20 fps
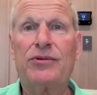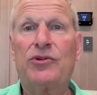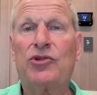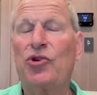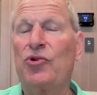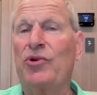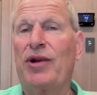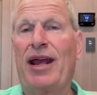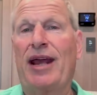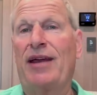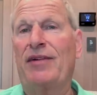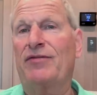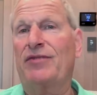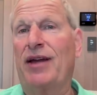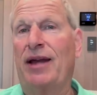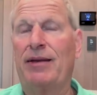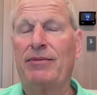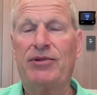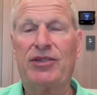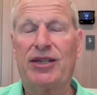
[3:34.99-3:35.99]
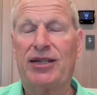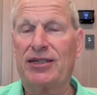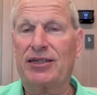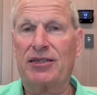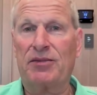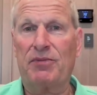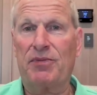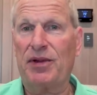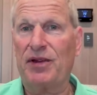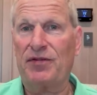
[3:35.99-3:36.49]
two and a half times the
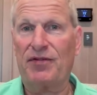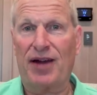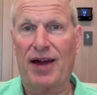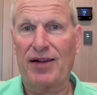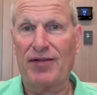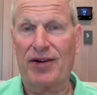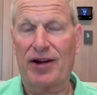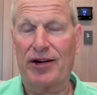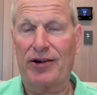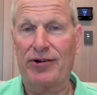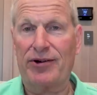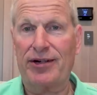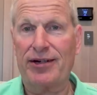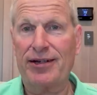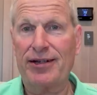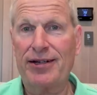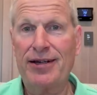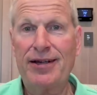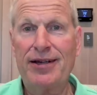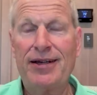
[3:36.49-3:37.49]
S&P 500,